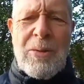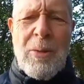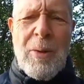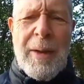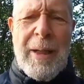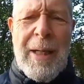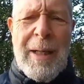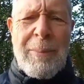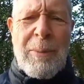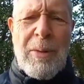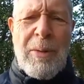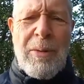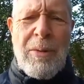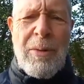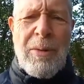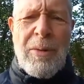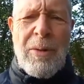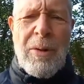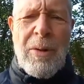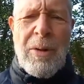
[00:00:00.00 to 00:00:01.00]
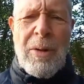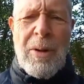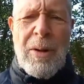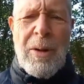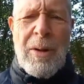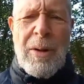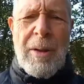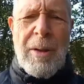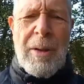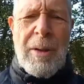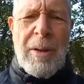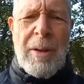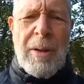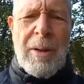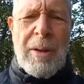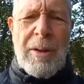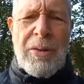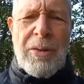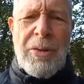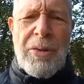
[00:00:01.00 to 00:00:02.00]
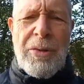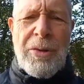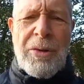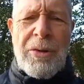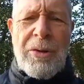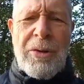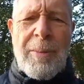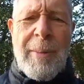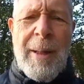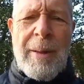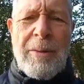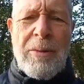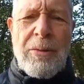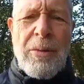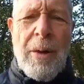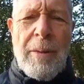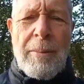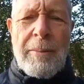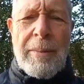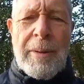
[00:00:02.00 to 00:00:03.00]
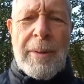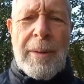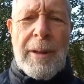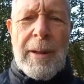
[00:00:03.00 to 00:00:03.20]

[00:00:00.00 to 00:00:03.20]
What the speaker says: what happened to your assertions about Trump?